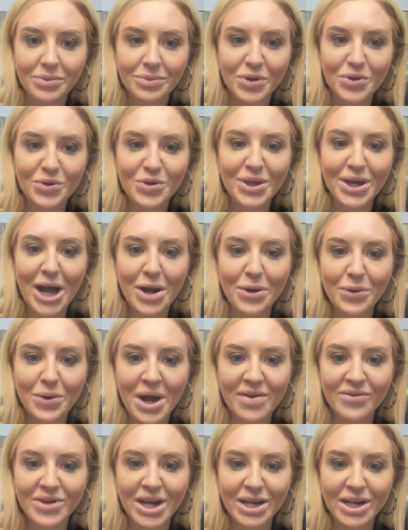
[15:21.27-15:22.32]
You think I don't
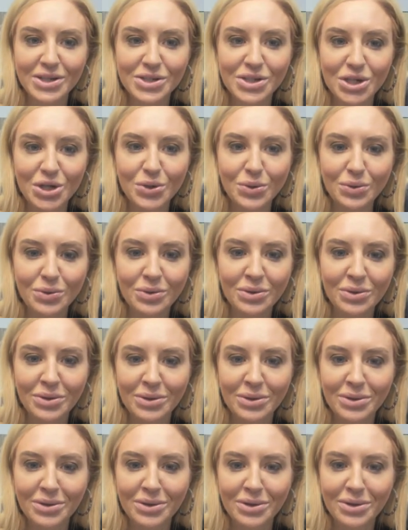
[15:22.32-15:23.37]
have an ex too?
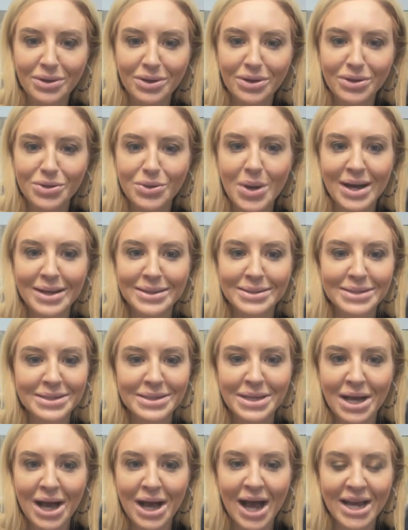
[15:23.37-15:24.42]
You guys,
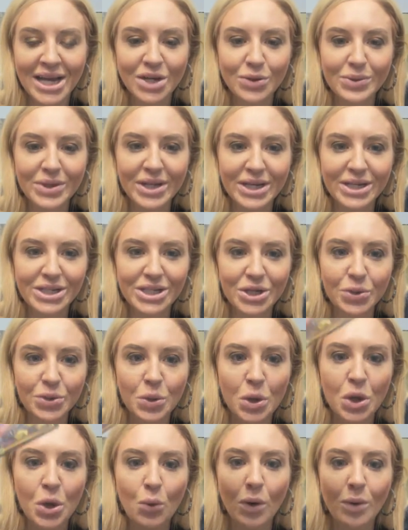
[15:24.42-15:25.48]
I can relate to you.
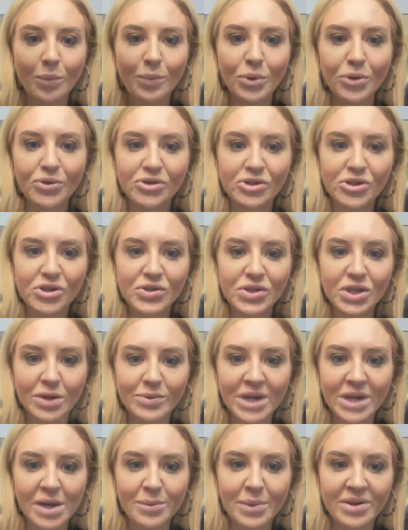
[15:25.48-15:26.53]
One person just thumbed
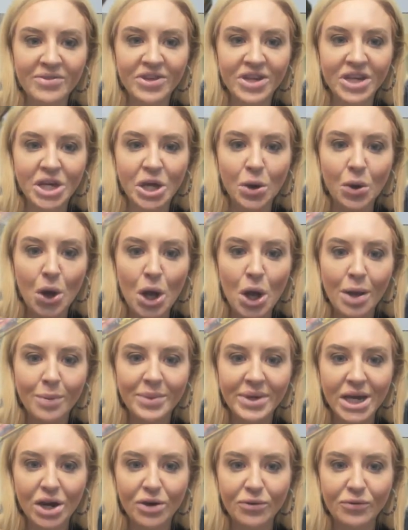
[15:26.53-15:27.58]
down my video.
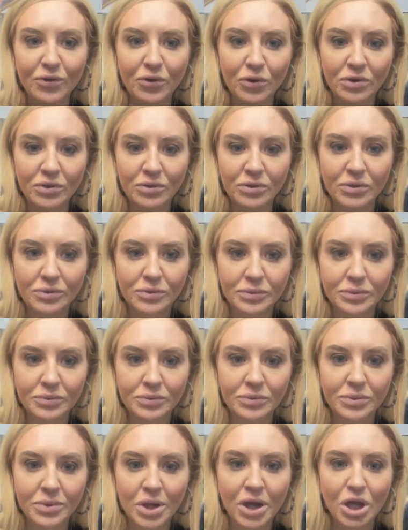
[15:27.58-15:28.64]
Be careful.
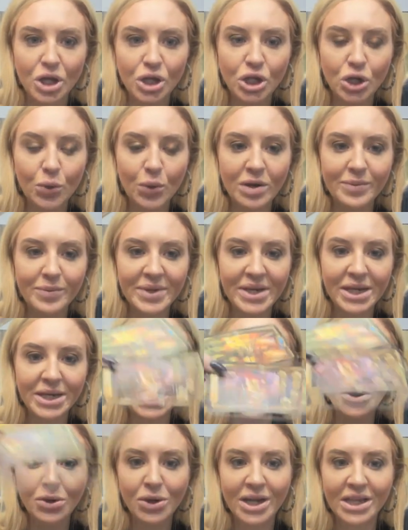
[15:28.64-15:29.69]
You don't want to be in
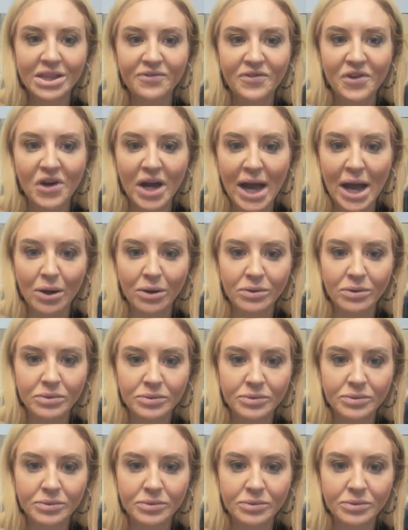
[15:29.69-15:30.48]
here? Get the fuck out.